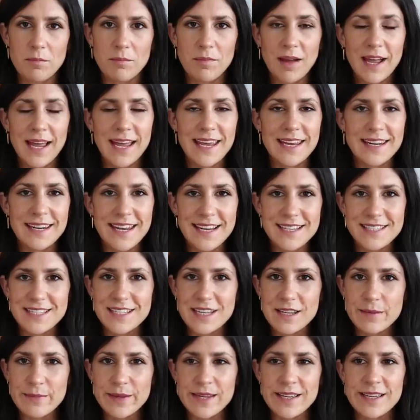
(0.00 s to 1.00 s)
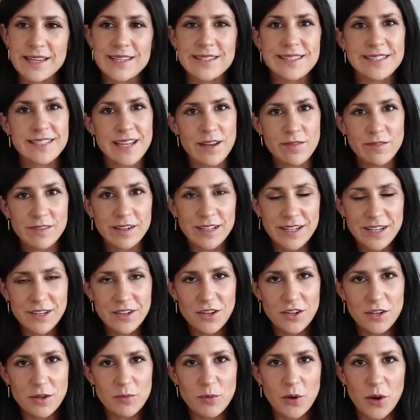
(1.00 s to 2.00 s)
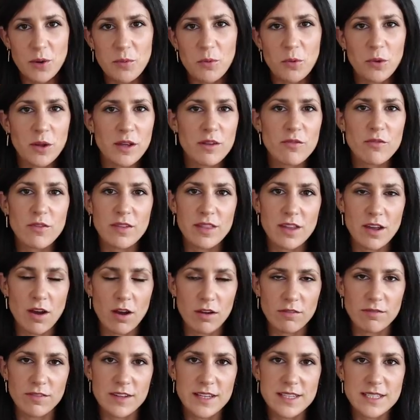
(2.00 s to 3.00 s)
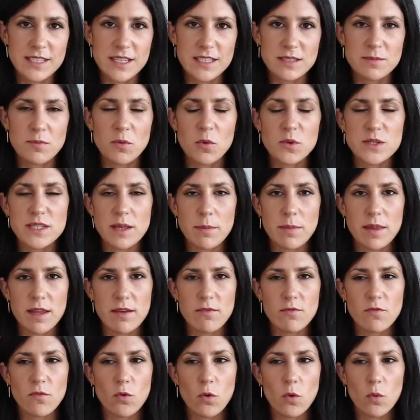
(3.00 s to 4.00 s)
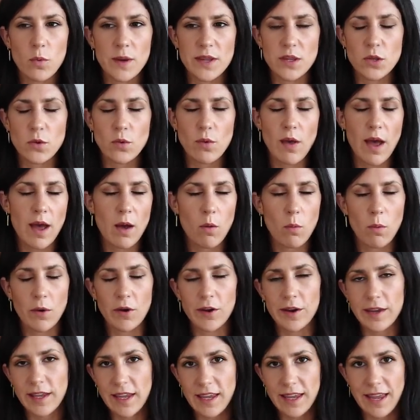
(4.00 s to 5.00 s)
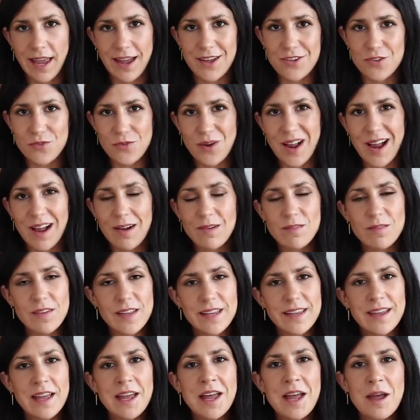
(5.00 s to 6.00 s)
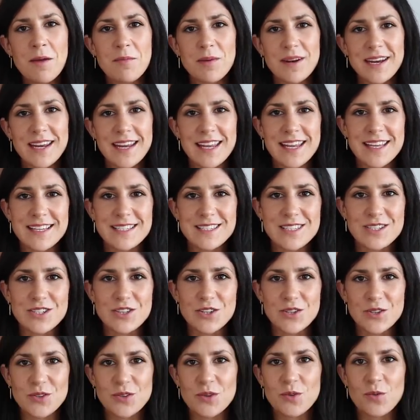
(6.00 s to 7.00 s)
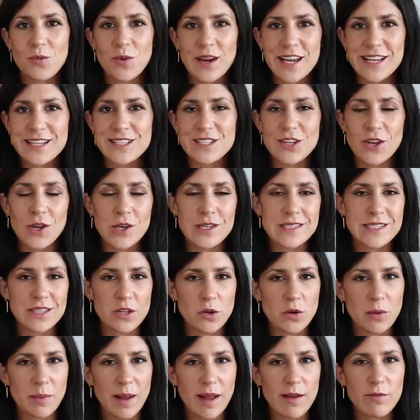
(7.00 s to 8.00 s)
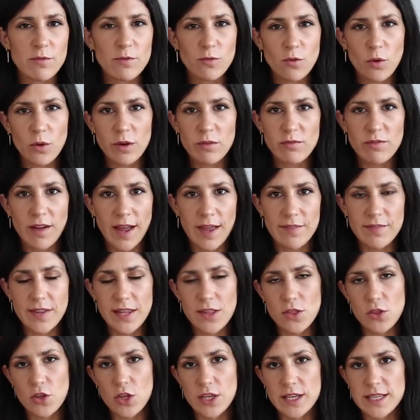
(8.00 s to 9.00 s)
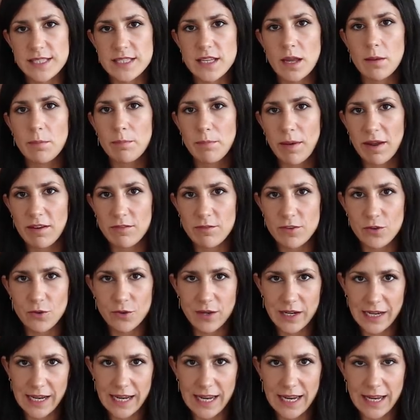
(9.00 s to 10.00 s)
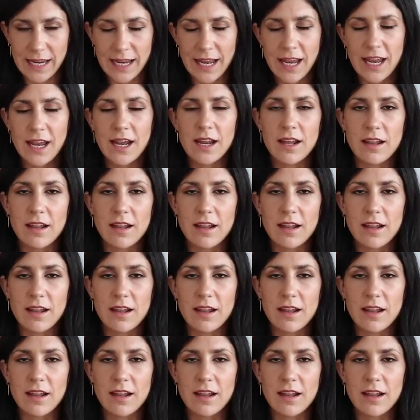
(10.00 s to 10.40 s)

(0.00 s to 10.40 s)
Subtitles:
My next tip is definitely not appropriate for the office. It's more something for when you are wearing a casual outfit, but it is to wear skirts that are about 4 to 5 inches above your knee.